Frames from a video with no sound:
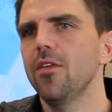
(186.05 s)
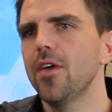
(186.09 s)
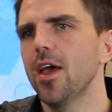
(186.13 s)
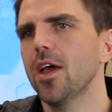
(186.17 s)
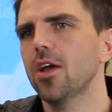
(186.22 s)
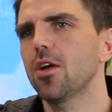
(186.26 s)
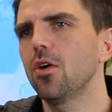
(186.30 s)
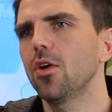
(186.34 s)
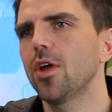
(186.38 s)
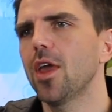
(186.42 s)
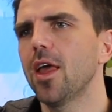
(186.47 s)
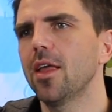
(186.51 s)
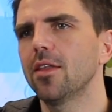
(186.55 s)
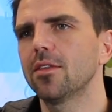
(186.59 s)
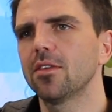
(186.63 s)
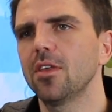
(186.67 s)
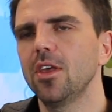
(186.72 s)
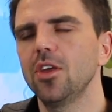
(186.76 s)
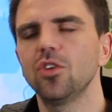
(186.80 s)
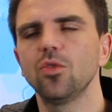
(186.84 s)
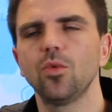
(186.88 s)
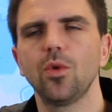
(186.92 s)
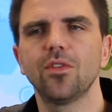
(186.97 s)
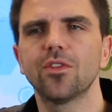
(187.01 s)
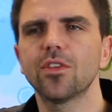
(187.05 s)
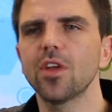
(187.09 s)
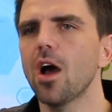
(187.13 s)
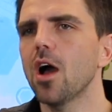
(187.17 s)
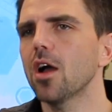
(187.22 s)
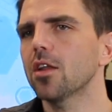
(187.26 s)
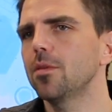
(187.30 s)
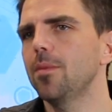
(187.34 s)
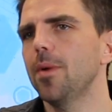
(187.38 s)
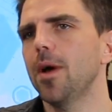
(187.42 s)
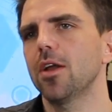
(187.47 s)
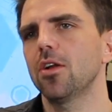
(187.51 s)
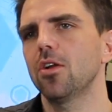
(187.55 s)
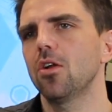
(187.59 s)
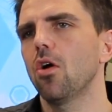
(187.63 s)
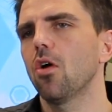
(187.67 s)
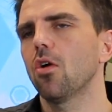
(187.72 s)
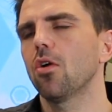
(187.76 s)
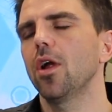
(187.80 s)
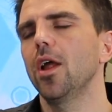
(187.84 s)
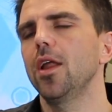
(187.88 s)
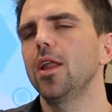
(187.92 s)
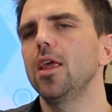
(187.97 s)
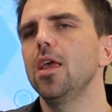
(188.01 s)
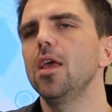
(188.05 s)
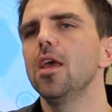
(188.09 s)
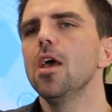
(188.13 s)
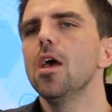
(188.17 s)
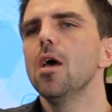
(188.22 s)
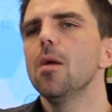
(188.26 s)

echo cancellation, we've talked about it already,